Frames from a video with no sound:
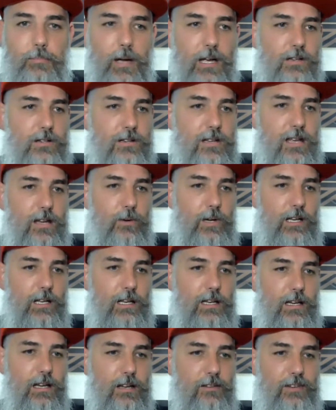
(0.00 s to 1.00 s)
page there
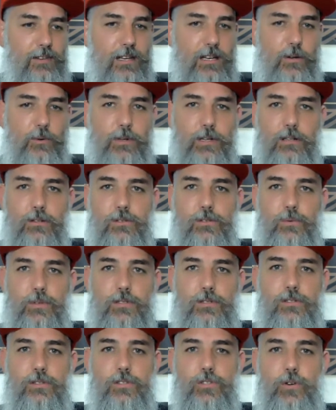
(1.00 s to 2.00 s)
quickly if anyone else
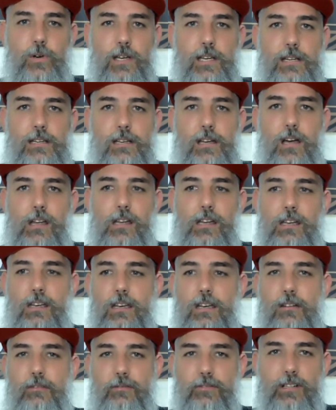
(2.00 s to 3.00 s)
wants to join
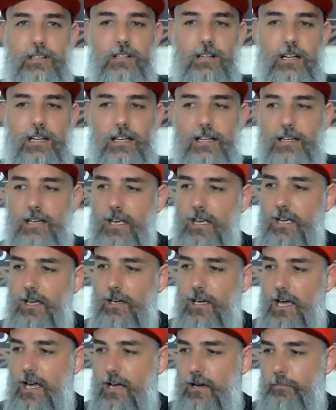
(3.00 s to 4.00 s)
in Valhalla.
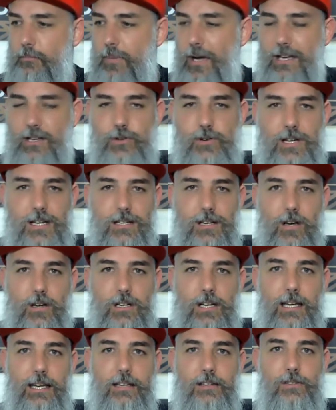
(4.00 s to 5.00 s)
Our
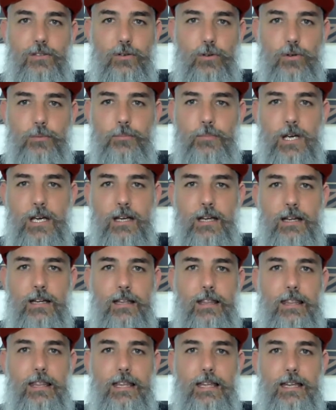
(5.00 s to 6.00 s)
Patreon-only Zoom.
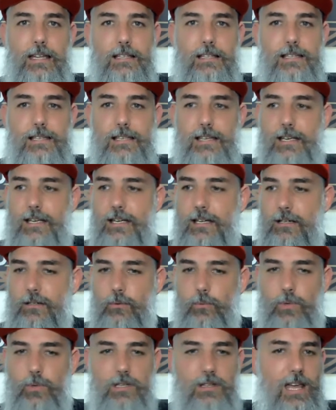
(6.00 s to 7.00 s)

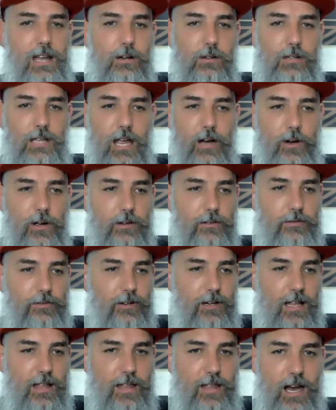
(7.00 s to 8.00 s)
That'll carry on for
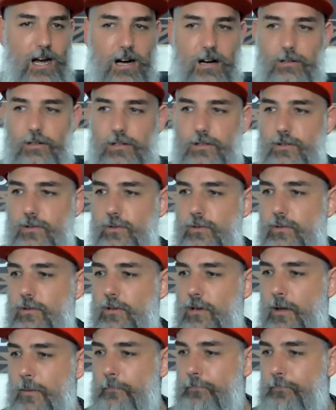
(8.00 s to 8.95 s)
another hour or two.